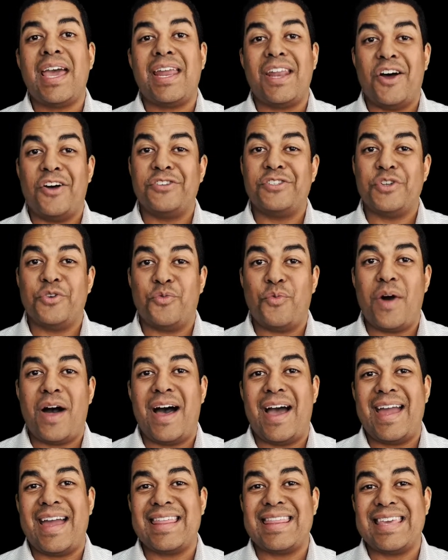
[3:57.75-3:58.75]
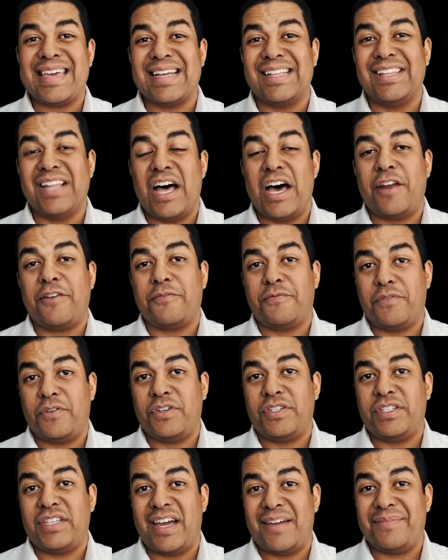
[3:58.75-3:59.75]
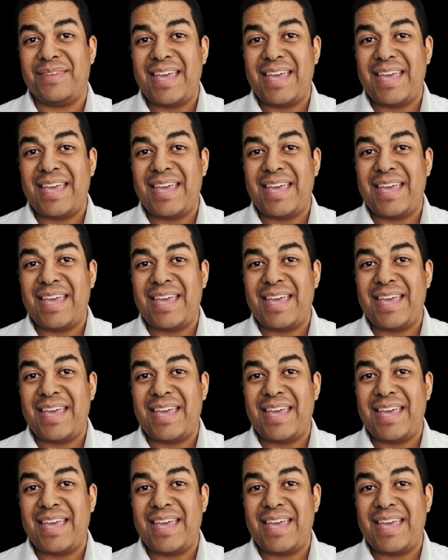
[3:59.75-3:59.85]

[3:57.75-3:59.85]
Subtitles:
and also why I think a lot of first-time